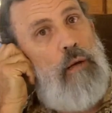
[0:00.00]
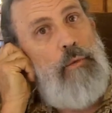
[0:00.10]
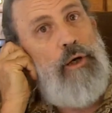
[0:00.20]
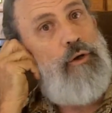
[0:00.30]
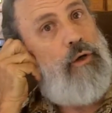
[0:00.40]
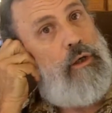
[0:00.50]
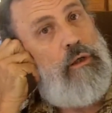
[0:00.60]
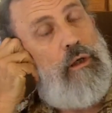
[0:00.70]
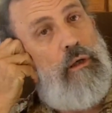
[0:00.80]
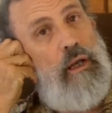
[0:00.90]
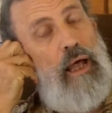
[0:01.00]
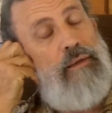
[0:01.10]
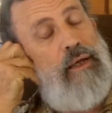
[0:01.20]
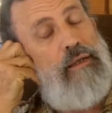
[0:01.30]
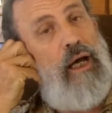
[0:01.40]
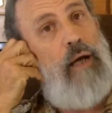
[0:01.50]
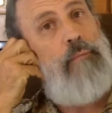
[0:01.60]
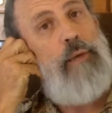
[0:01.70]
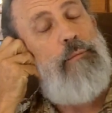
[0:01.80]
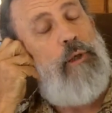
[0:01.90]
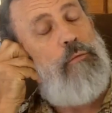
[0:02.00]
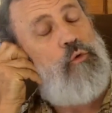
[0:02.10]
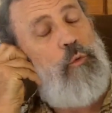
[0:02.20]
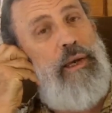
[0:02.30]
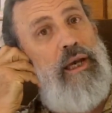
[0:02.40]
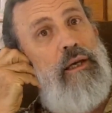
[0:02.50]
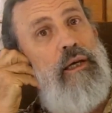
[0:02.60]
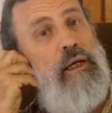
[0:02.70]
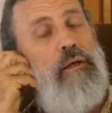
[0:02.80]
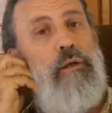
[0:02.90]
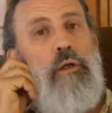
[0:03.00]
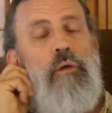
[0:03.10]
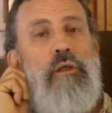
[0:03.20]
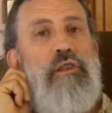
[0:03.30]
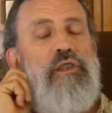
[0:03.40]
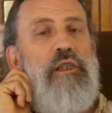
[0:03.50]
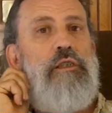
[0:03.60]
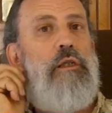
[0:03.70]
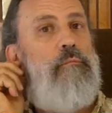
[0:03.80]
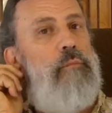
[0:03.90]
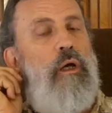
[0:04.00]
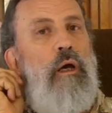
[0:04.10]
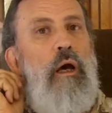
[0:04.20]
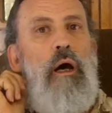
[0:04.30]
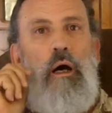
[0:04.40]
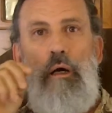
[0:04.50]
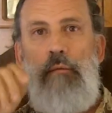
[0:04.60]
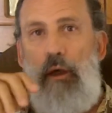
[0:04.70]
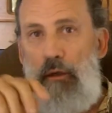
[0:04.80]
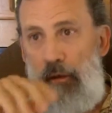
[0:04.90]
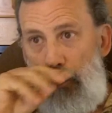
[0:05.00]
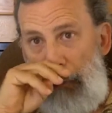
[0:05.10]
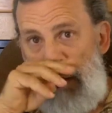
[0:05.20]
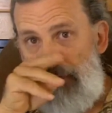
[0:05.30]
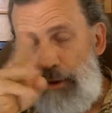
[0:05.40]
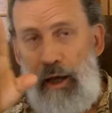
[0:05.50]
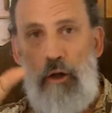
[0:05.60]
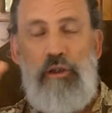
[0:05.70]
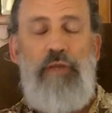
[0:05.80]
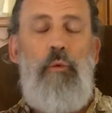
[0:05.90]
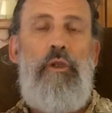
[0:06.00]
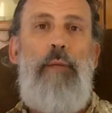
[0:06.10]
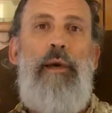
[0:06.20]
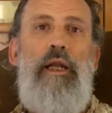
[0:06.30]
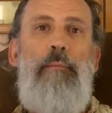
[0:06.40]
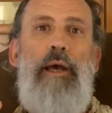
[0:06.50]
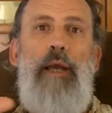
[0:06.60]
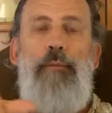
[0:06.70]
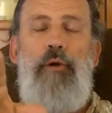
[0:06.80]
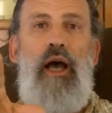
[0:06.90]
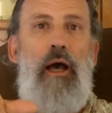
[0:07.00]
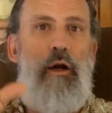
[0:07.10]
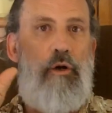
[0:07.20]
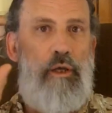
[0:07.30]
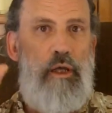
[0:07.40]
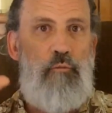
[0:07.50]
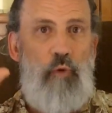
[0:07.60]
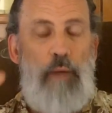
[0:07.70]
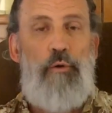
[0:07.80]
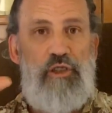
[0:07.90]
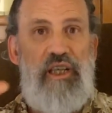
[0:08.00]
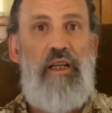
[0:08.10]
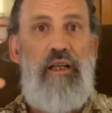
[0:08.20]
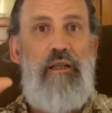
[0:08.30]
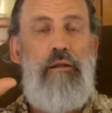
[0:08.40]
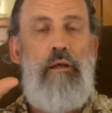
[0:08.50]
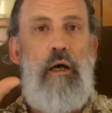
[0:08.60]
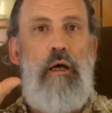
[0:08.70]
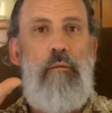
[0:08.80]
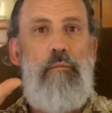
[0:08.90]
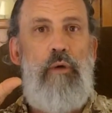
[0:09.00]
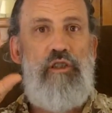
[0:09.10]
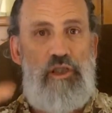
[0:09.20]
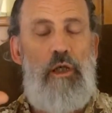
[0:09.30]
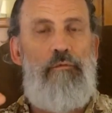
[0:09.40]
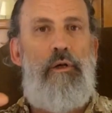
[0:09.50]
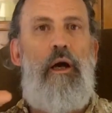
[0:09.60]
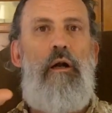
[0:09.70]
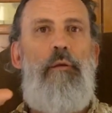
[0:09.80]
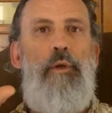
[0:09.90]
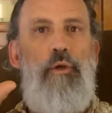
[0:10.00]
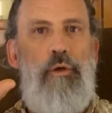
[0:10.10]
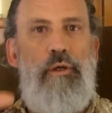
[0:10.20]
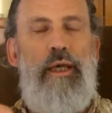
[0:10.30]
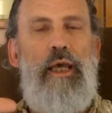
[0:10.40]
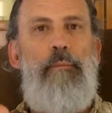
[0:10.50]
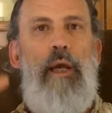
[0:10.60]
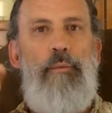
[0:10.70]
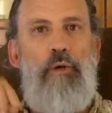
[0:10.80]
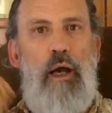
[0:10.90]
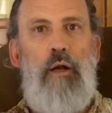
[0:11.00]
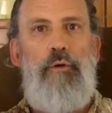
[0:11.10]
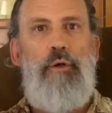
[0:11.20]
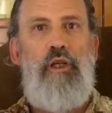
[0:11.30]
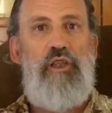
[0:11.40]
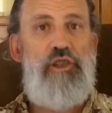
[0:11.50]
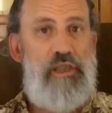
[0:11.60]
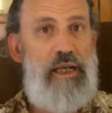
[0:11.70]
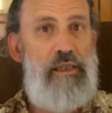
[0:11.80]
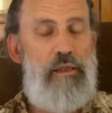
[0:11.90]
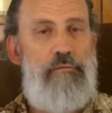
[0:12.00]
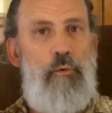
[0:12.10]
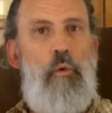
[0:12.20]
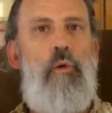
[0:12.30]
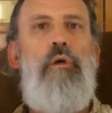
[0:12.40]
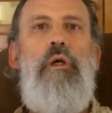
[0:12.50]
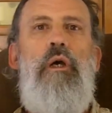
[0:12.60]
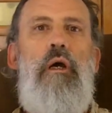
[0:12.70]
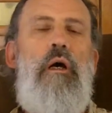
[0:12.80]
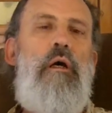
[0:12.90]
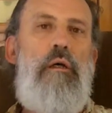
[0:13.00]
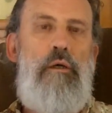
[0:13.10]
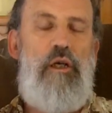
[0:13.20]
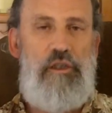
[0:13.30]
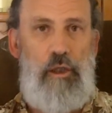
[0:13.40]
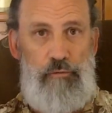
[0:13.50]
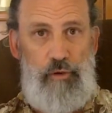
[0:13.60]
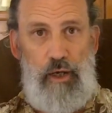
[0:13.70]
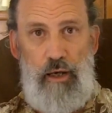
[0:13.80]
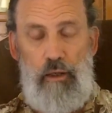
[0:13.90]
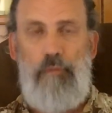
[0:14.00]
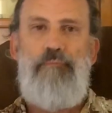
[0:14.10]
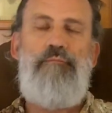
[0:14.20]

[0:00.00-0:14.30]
But during uh, a lot of that time, baby boomers were paying into uh, the system. Um, uh, the paper dollars, even when they paid a paper dollar, it represented um, a silver dollar. I mean, you could take that paper dollar and you could exchange it for uh, a silver dollar.